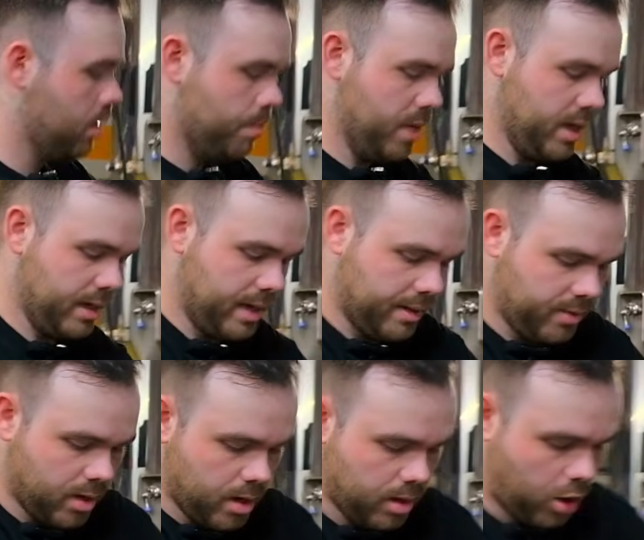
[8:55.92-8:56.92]
meaning that
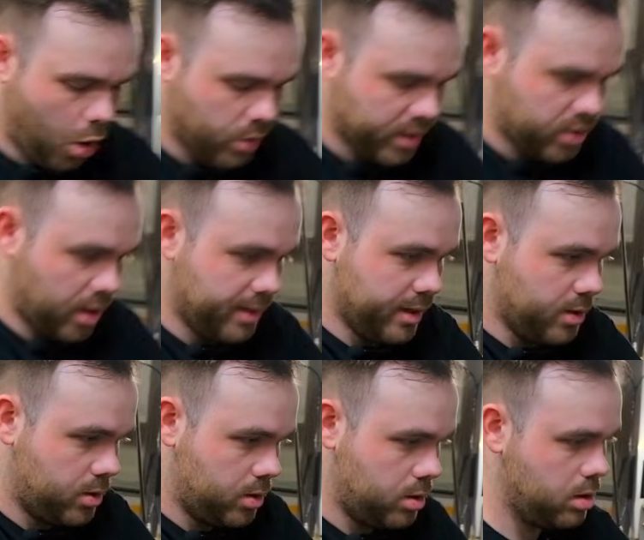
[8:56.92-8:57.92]
the cone is like
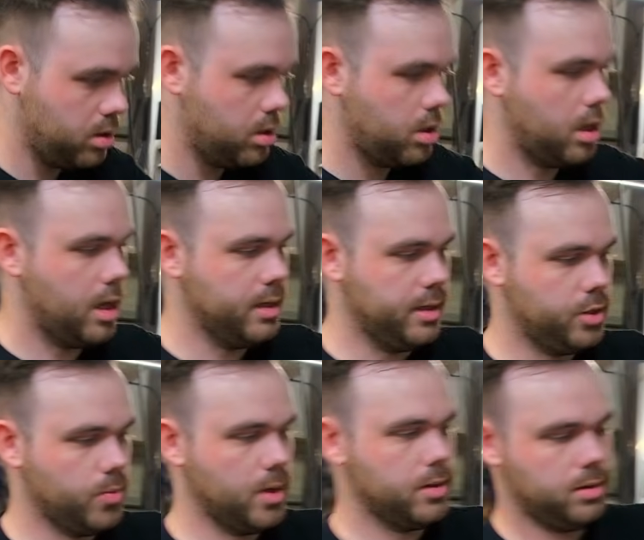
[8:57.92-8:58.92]
this, and this
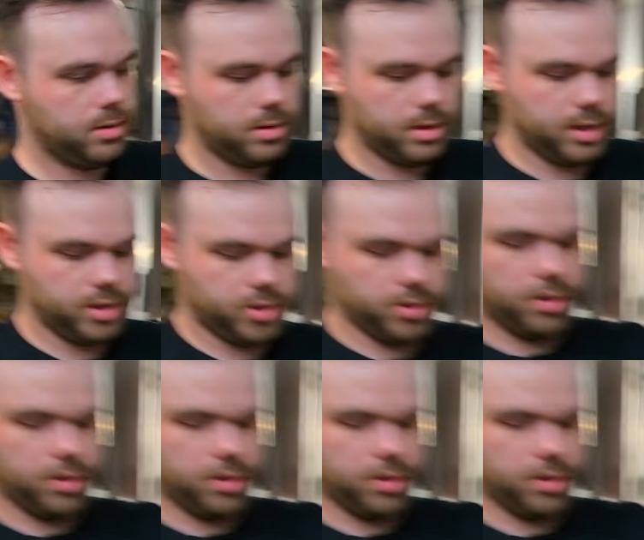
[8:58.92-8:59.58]
one is